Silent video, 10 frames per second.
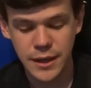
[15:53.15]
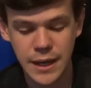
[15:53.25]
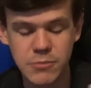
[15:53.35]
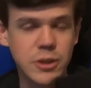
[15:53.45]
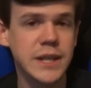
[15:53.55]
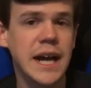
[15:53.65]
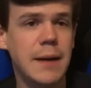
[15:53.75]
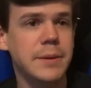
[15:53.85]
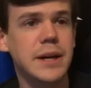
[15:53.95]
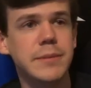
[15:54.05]
I'm really
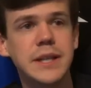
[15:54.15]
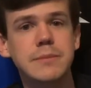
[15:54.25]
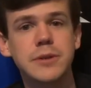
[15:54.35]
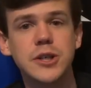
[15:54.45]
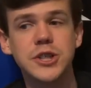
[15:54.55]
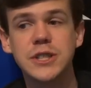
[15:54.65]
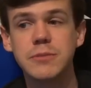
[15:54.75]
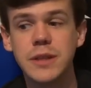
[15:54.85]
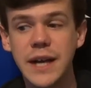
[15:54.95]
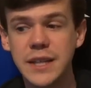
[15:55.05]
happy I made the purchase. I'm
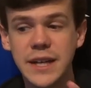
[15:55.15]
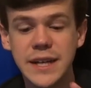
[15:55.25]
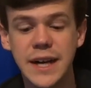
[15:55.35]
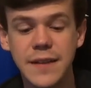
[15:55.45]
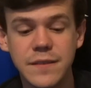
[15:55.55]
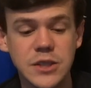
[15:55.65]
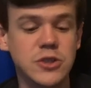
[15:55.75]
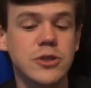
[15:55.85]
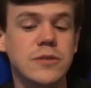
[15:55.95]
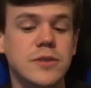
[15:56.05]
glad that I got this
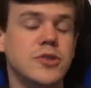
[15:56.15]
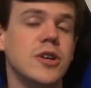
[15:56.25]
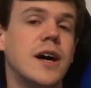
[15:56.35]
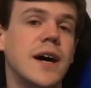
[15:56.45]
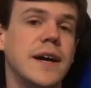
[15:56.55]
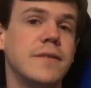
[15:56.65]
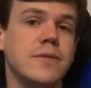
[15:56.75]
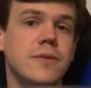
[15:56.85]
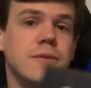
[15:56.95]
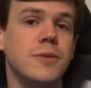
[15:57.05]
good of a drive
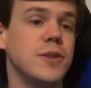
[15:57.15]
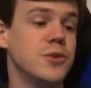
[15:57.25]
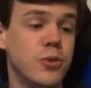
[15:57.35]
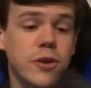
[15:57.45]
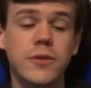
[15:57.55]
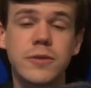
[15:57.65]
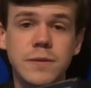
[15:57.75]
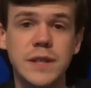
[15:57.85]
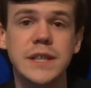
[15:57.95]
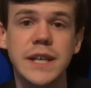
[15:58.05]
with
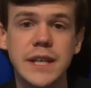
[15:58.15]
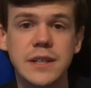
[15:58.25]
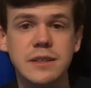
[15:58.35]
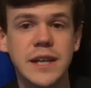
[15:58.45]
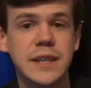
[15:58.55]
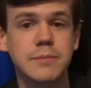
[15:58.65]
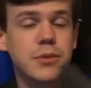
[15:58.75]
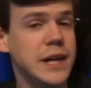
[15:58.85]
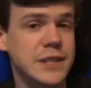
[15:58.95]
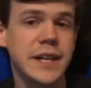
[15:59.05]
250 gigs at the
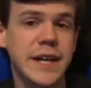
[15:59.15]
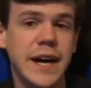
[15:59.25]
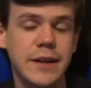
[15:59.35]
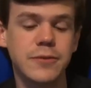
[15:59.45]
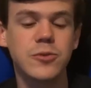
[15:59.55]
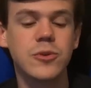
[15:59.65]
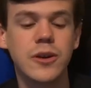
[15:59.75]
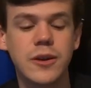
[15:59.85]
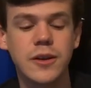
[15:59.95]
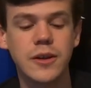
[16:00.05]
price I got it for.